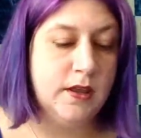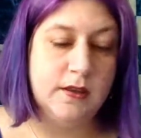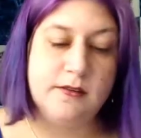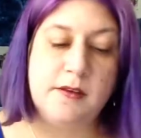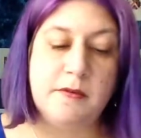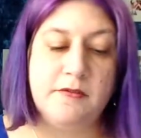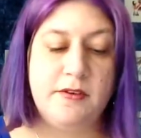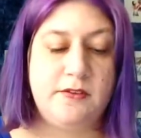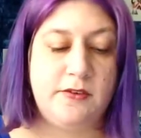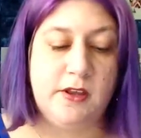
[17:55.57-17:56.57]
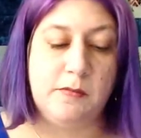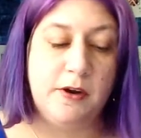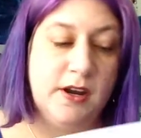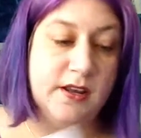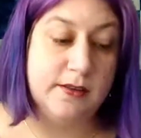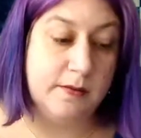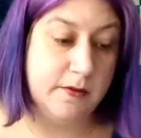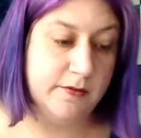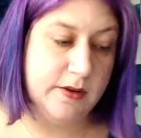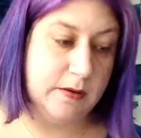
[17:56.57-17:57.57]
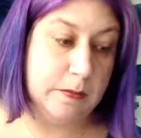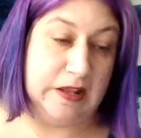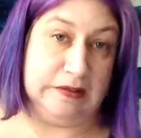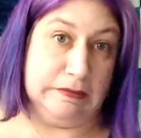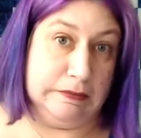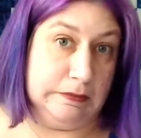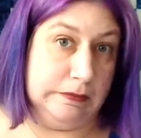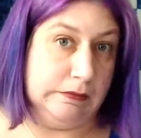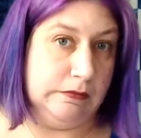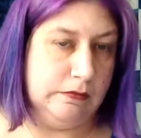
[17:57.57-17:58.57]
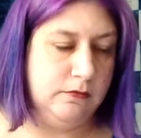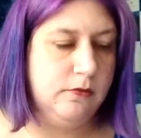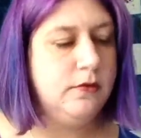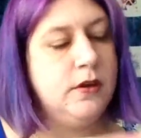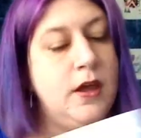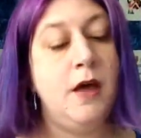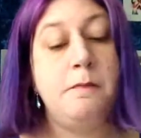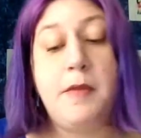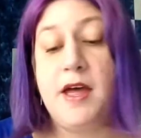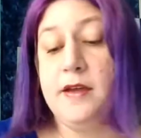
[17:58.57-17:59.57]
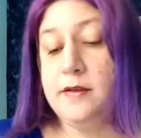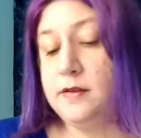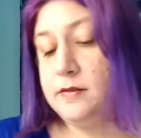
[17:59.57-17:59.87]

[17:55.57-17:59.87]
some of it's really pretty. Some of it I'm like... But,